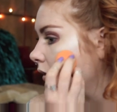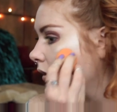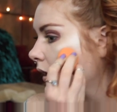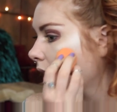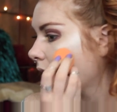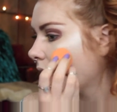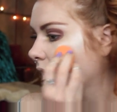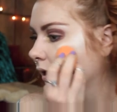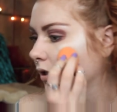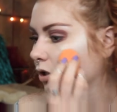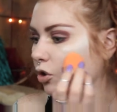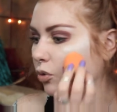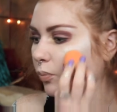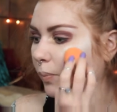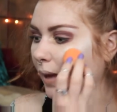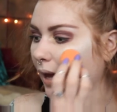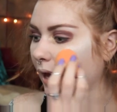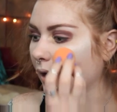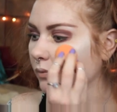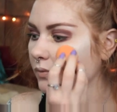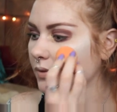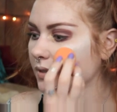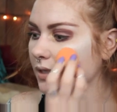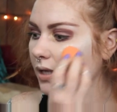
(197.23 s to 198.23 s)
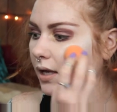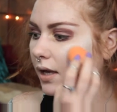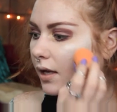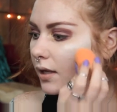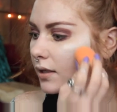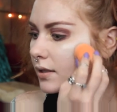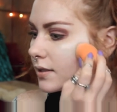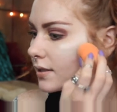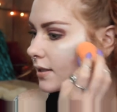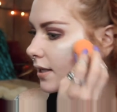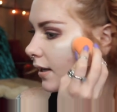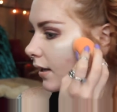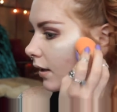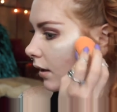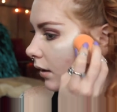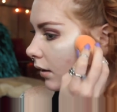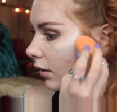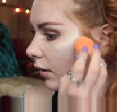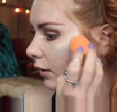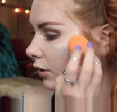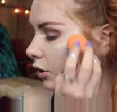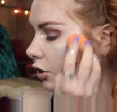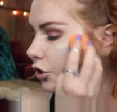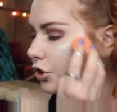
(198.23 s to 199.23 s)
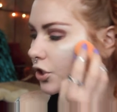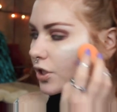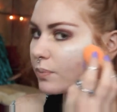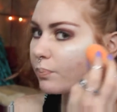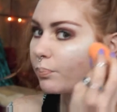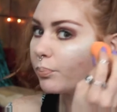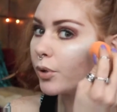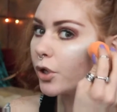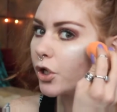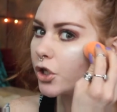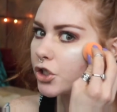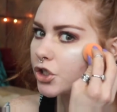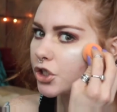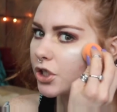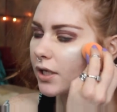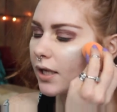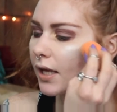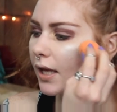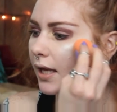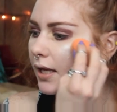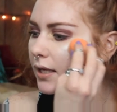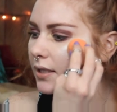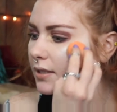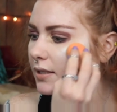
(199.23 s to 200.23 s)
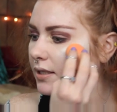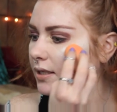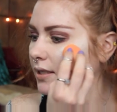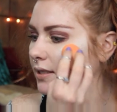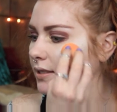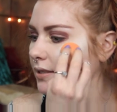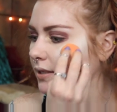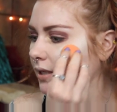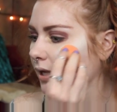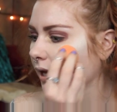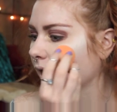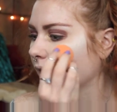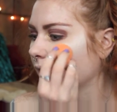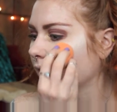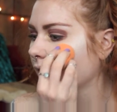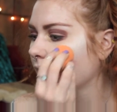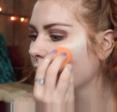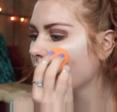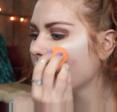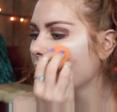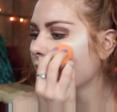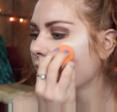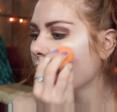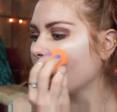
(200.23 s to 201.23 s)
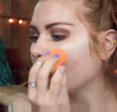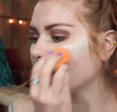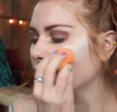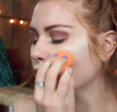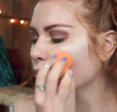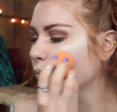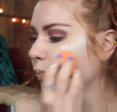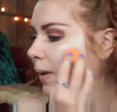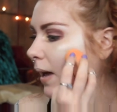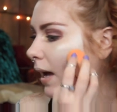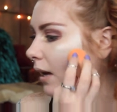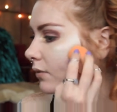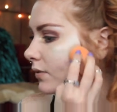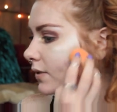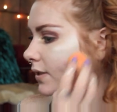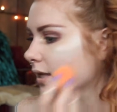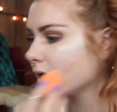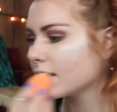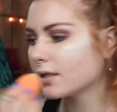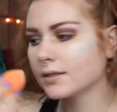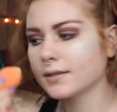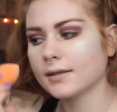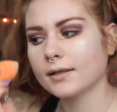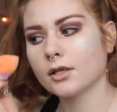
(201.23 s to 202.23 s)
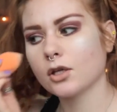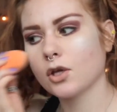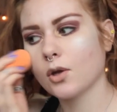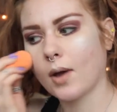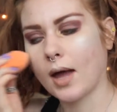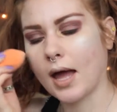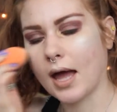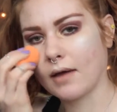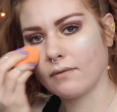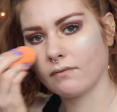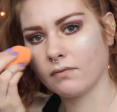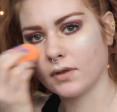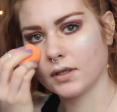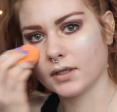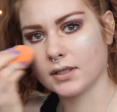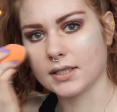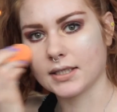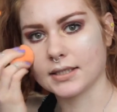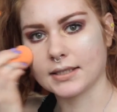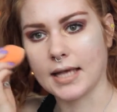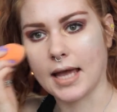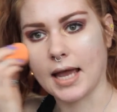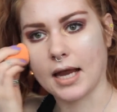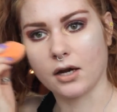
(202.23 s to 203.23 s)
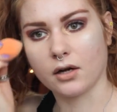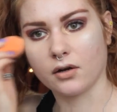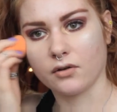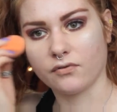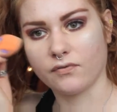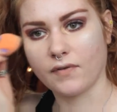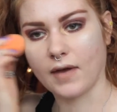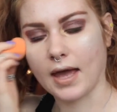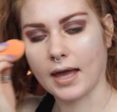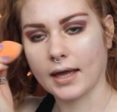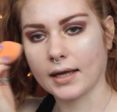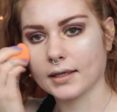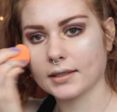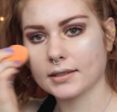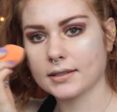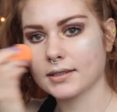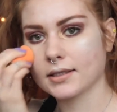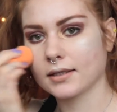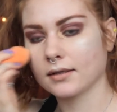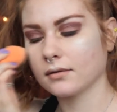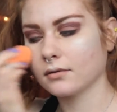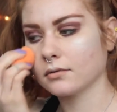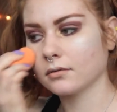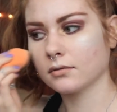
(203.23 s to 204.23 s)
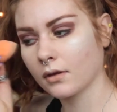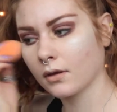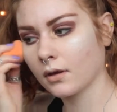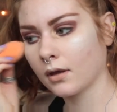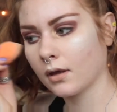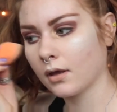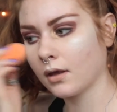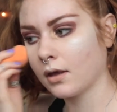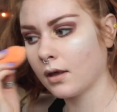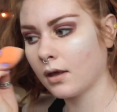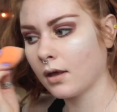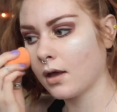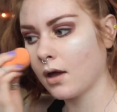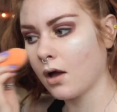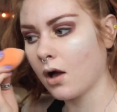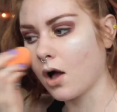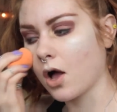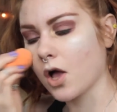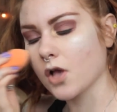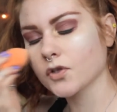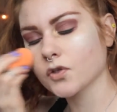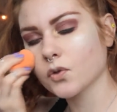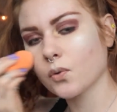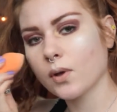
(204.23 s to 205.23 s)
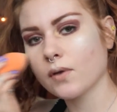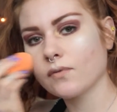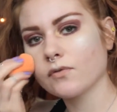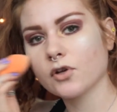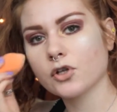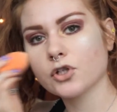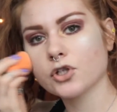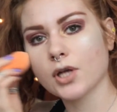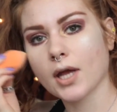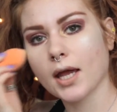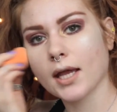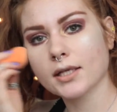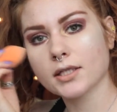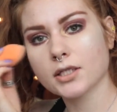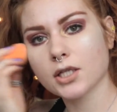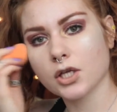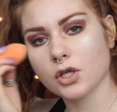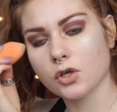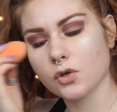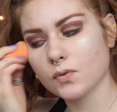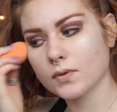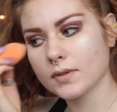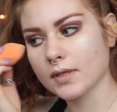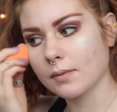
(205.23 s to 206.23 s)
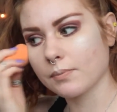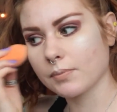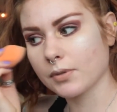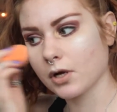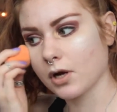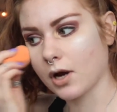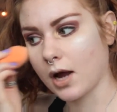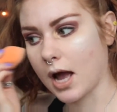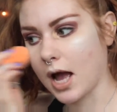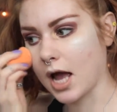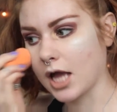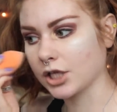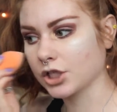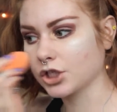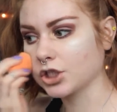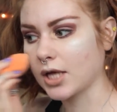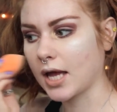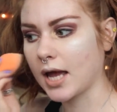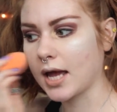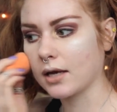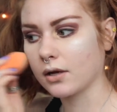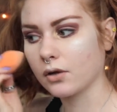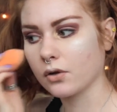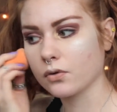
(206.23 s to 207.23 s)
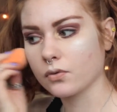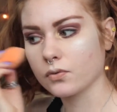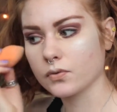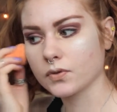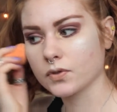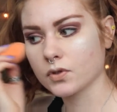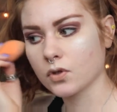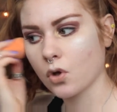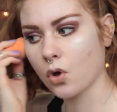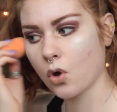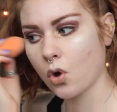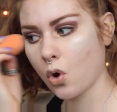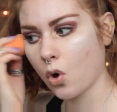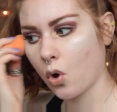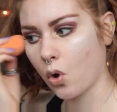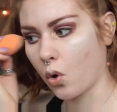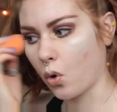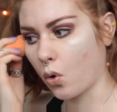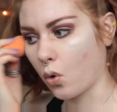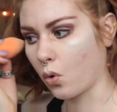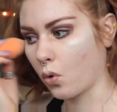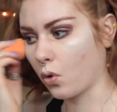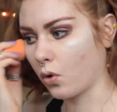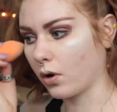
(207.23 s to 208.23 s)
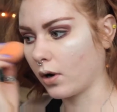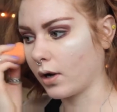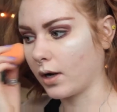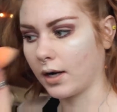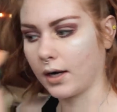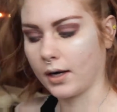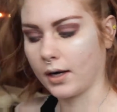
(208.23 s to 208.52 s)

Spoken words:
And you pounce it until you're just pushing it into the skin, and you pounce it until you have the desired effect. Also, if you're trying to use up your eyeshadows or